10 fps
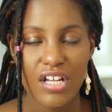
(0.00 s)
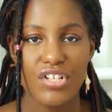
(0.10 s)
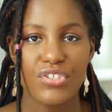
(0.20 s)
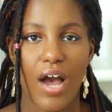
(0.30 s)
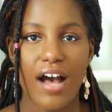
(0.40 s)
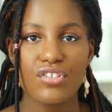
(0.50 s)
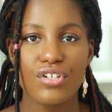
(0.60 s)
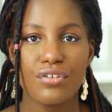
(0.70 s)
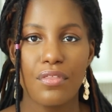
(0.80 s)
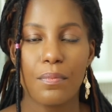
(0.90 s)
So I'll show
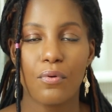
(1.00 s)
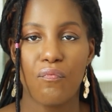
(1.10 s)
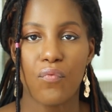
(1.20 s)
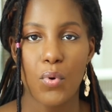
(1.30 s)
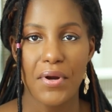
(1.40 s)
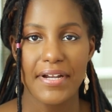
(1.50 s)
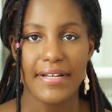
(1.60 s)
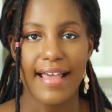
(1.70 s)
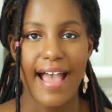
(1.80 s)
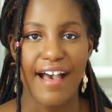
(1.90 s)
you the before
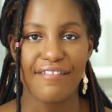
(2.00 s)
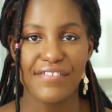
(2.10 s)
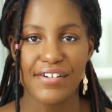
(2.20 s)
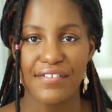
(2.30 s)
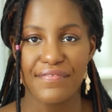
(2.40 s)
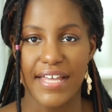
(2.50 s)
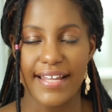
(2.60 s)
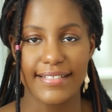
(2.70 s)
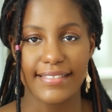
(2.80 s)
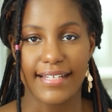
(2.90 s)
and after of the
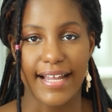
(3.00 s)
edits that